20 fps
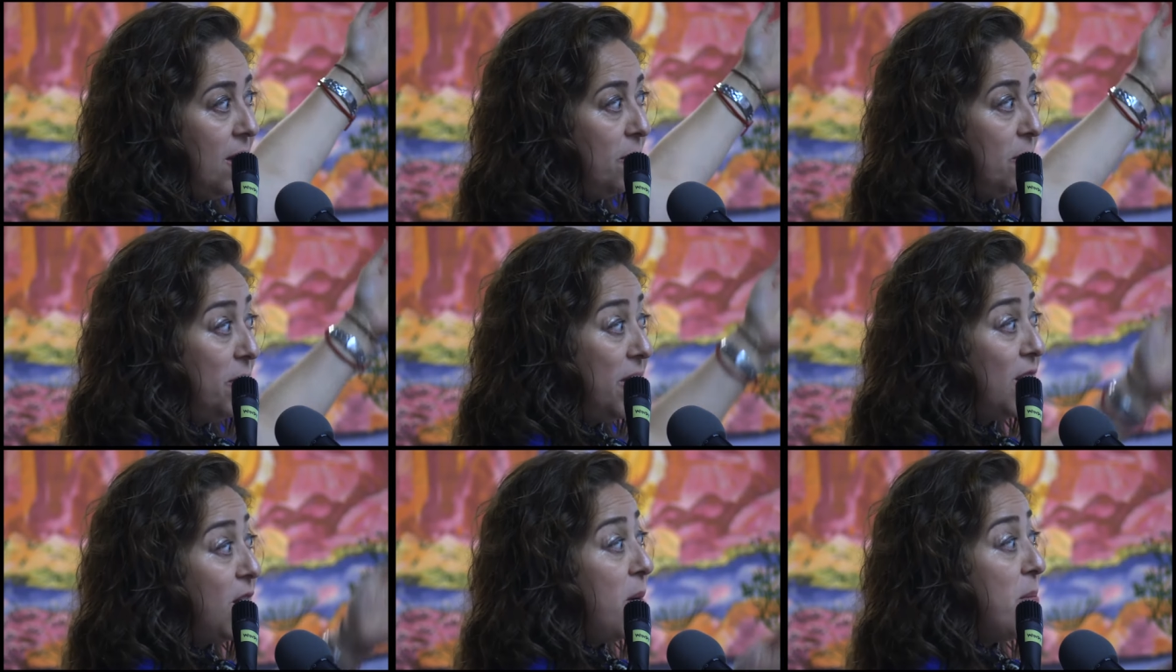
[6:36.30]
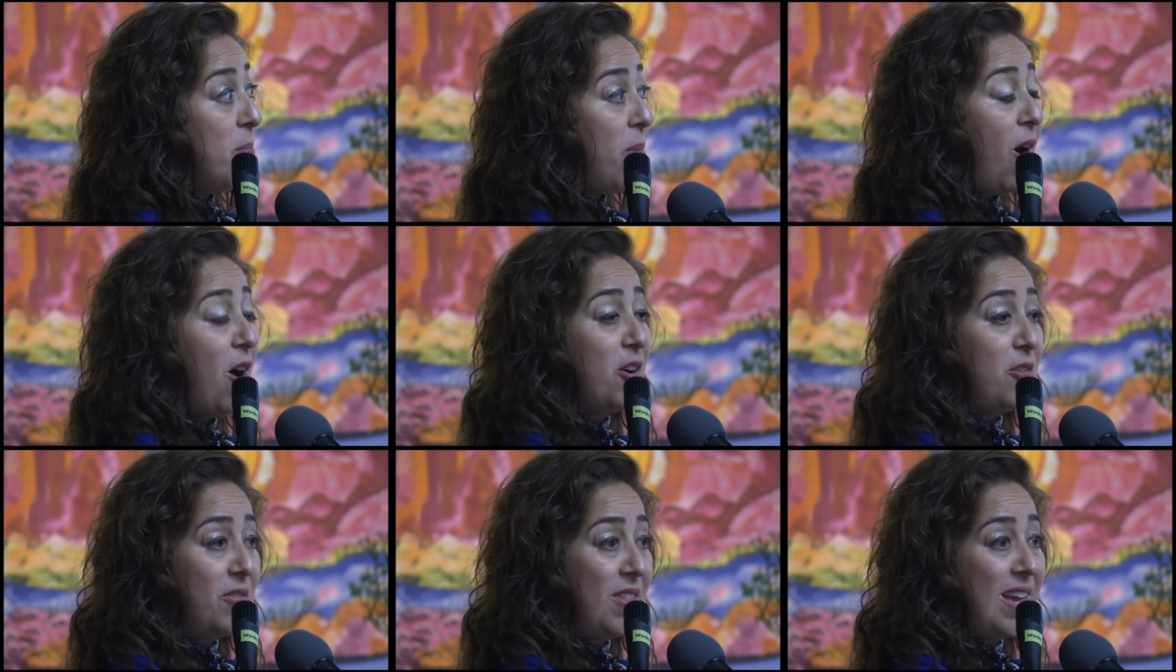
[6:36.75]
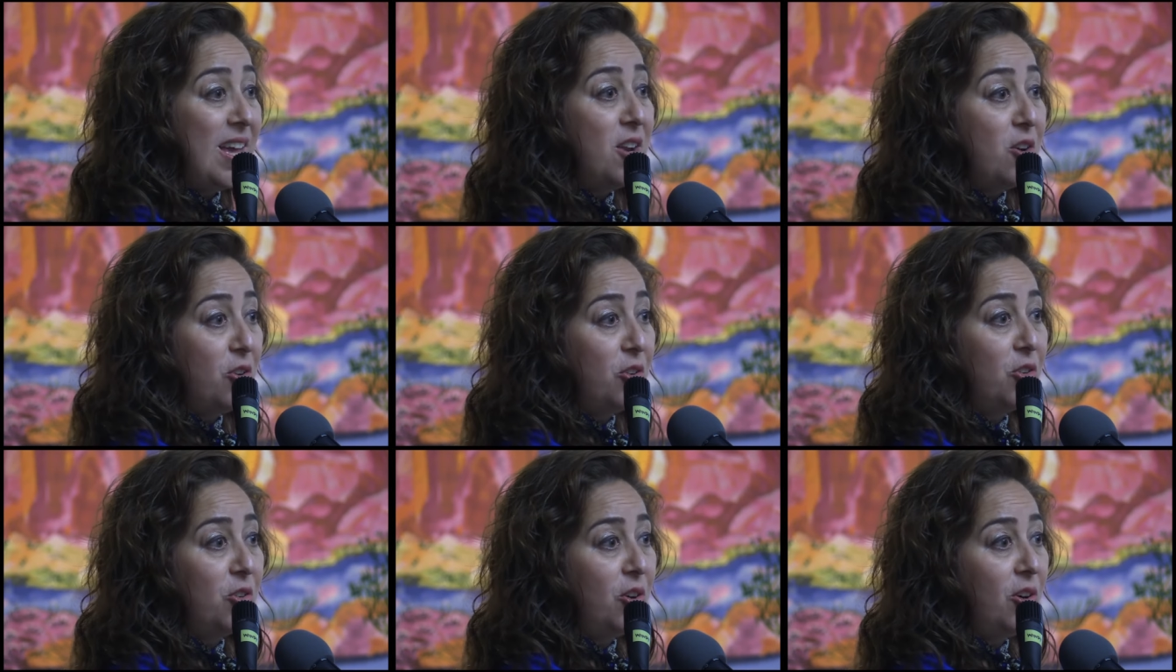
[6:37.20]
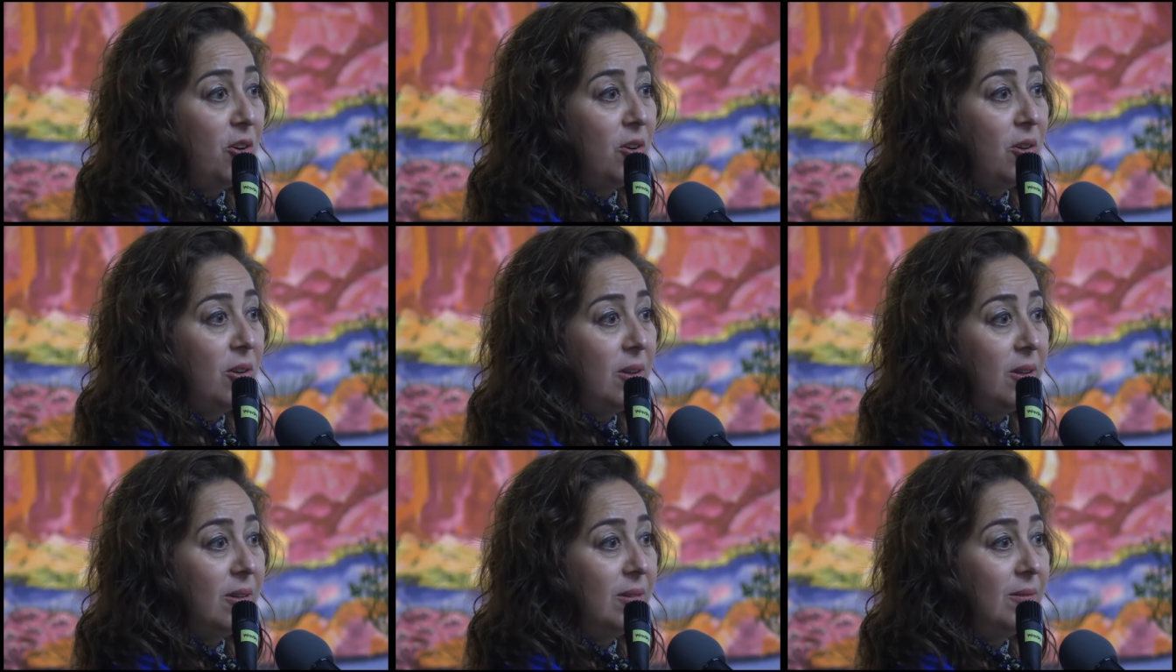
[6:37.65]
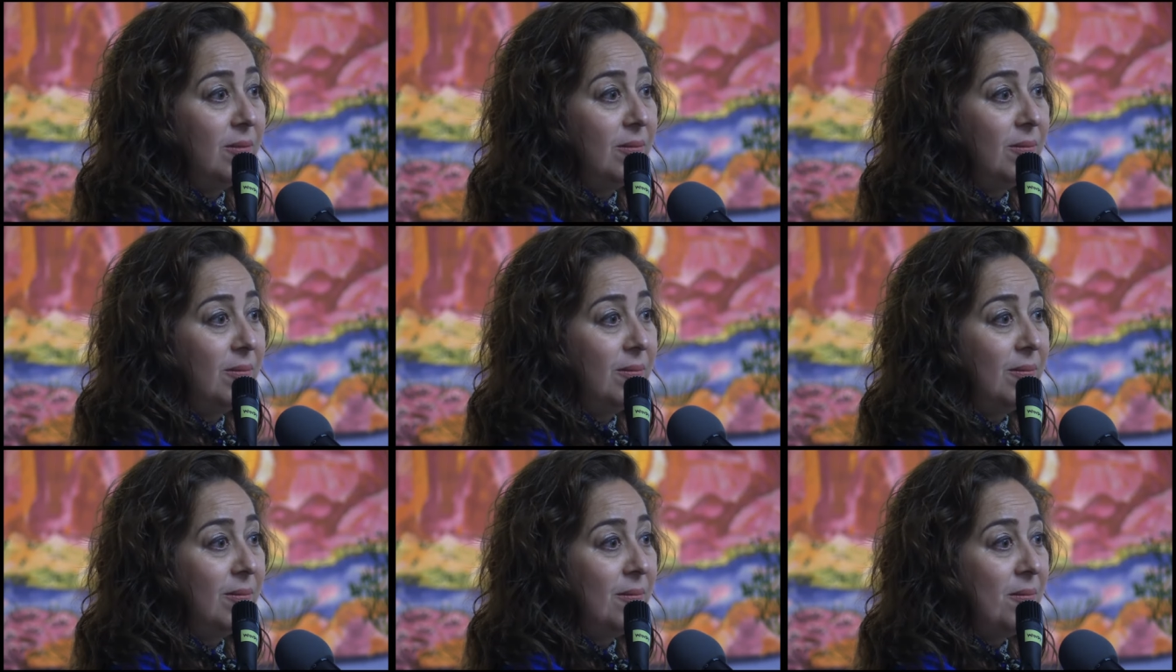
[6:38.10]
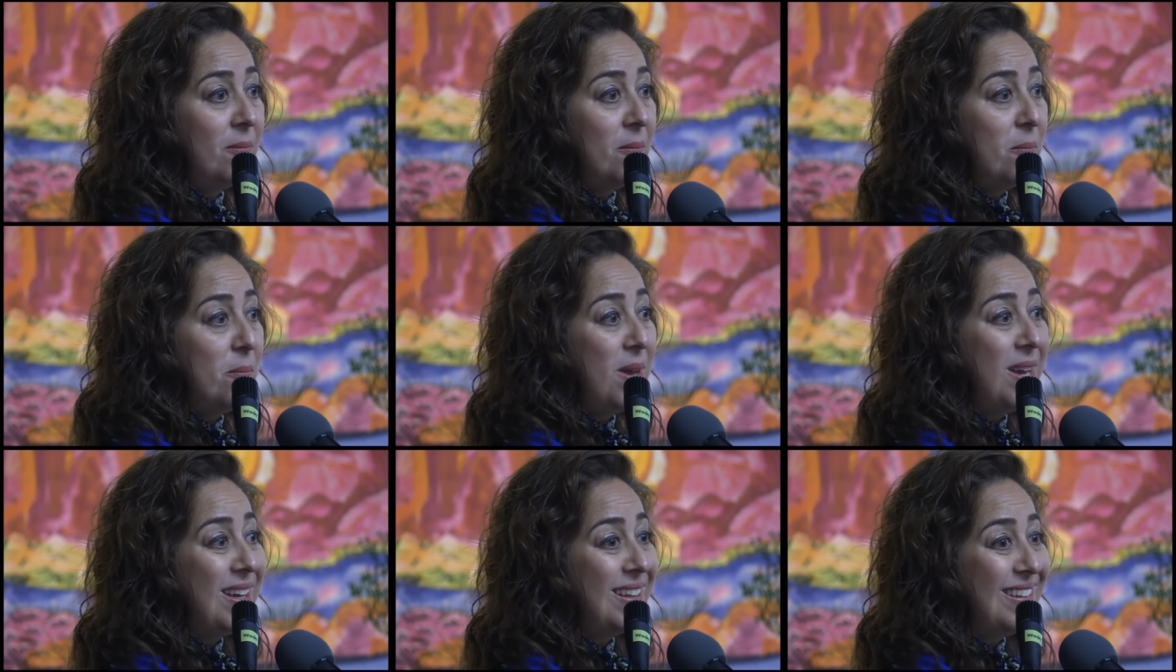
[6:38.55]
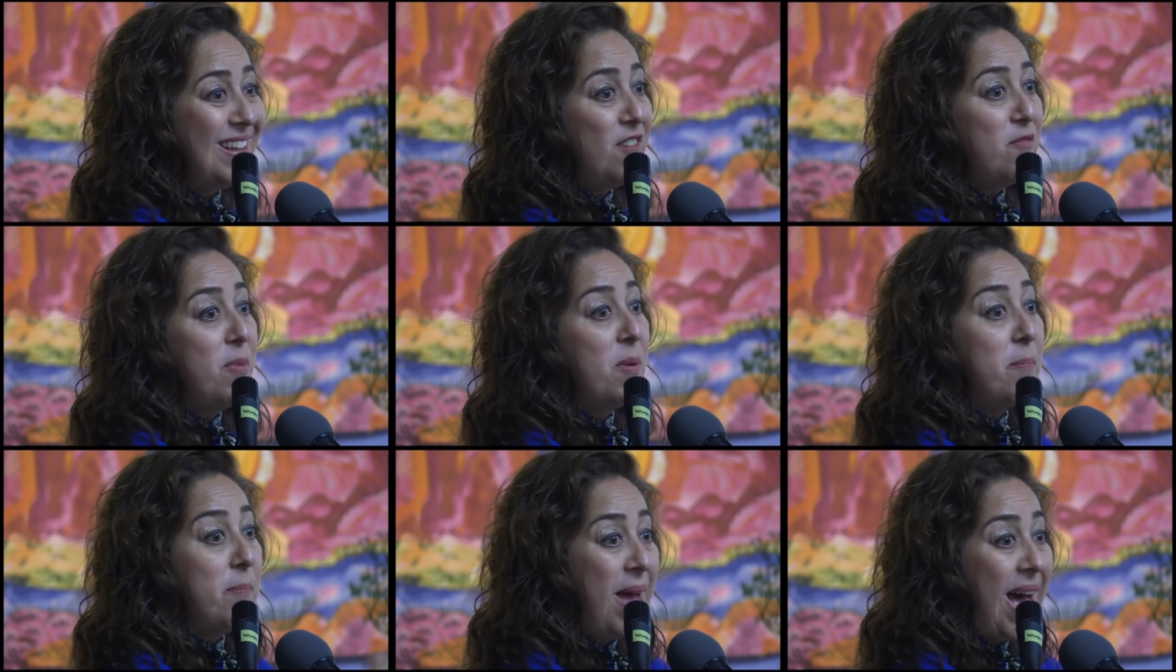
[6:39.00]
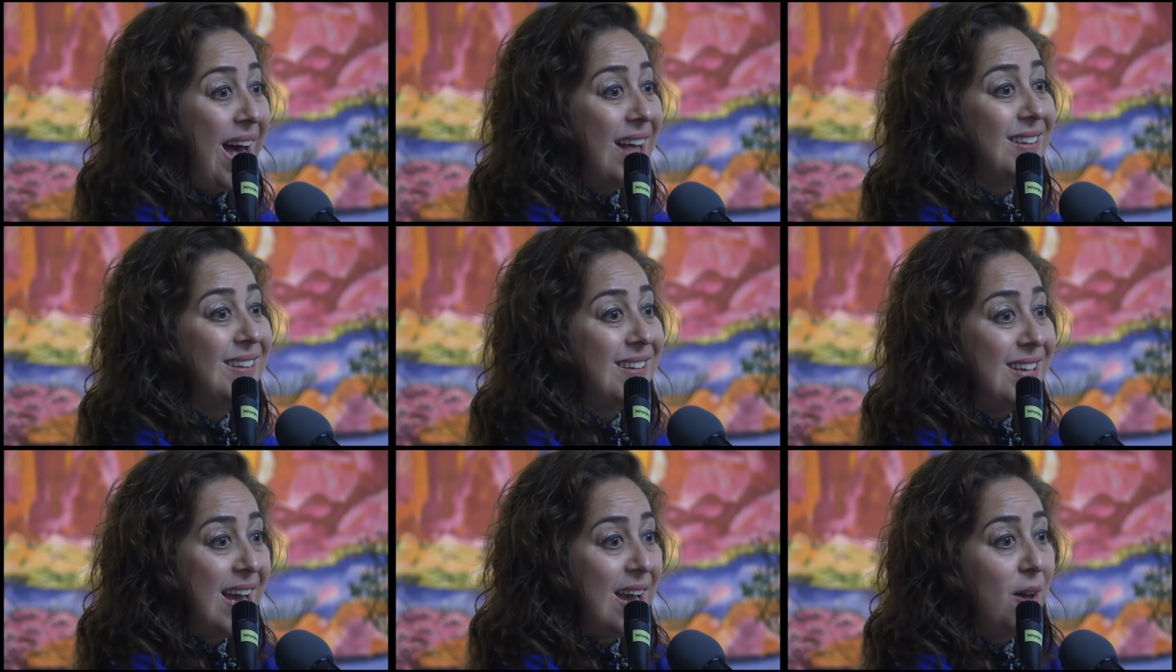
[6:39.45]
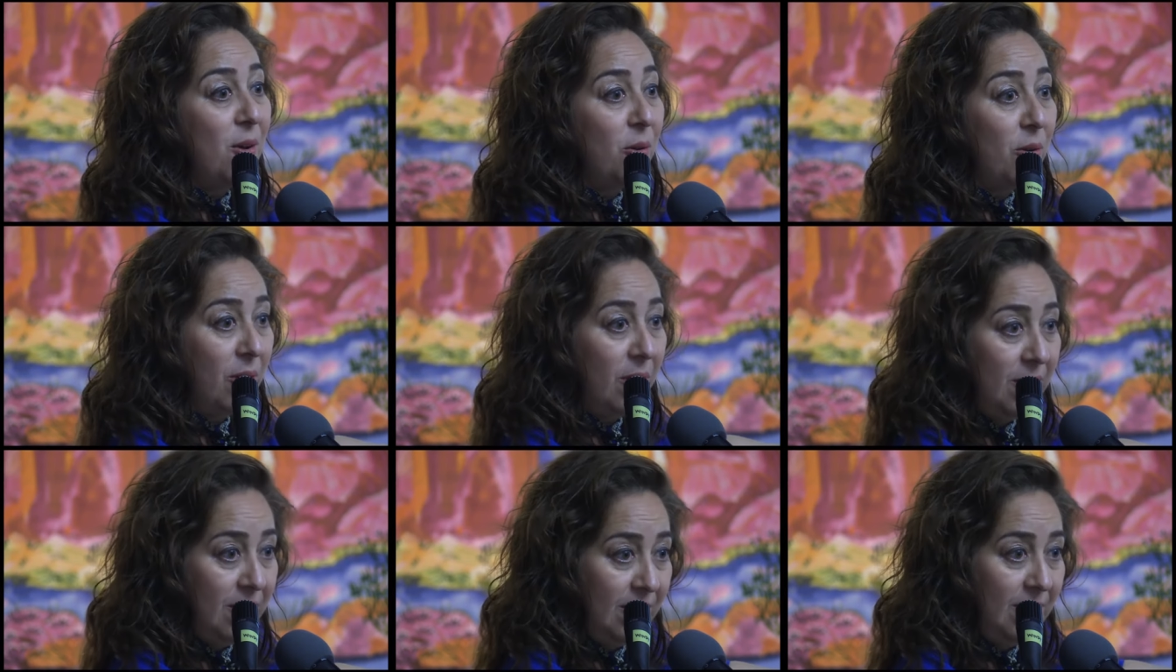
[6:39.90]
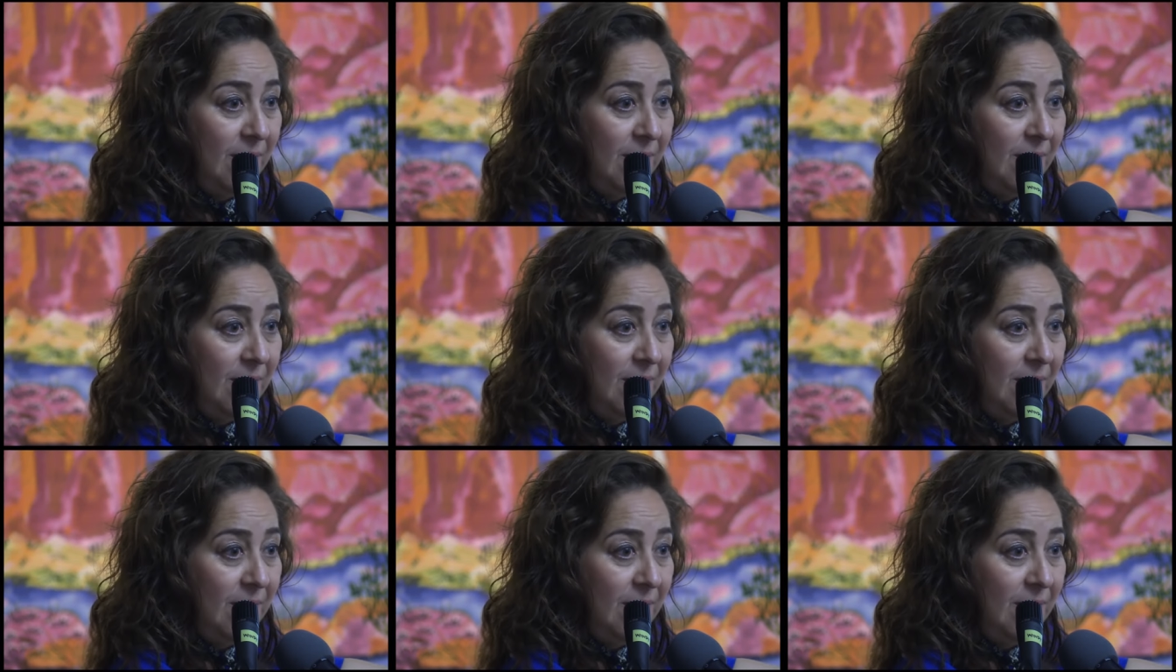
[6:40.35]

become part of the inner circle because they've been passed down.